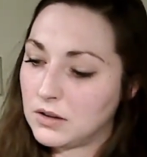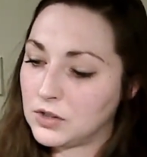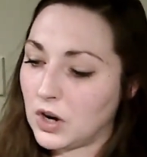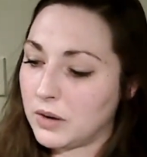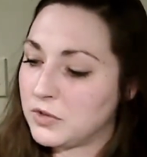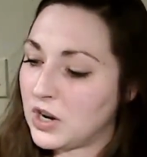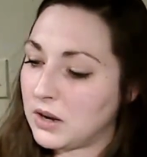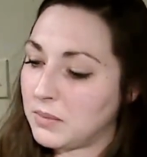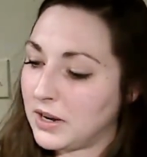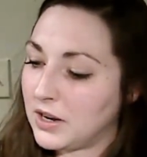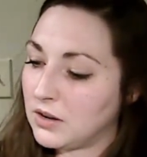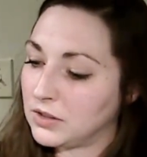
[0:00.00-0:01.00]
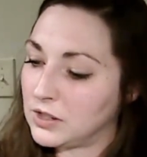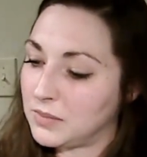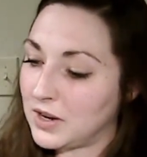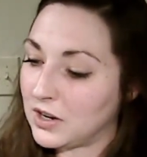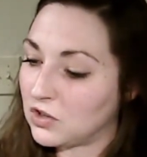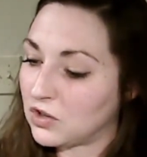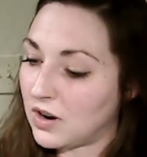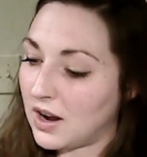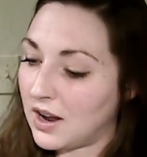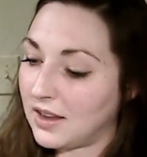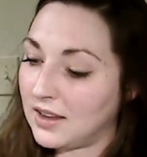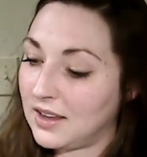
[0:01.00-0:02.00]
I'm checking my notes to make sure
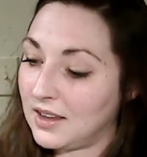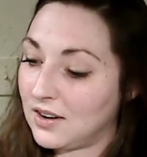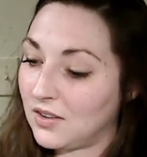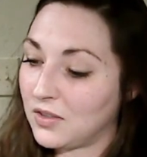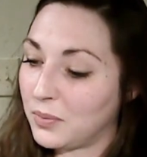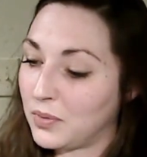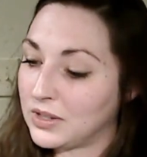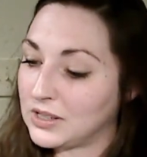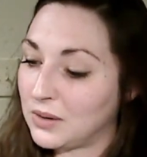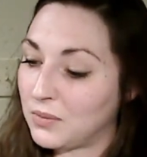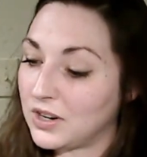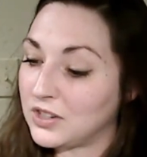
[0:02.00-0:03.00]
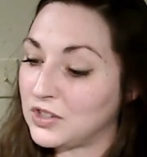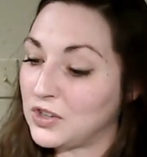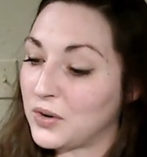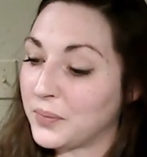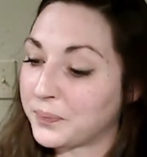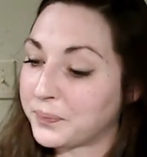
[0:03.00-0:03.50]
I hit all the points I wanted to.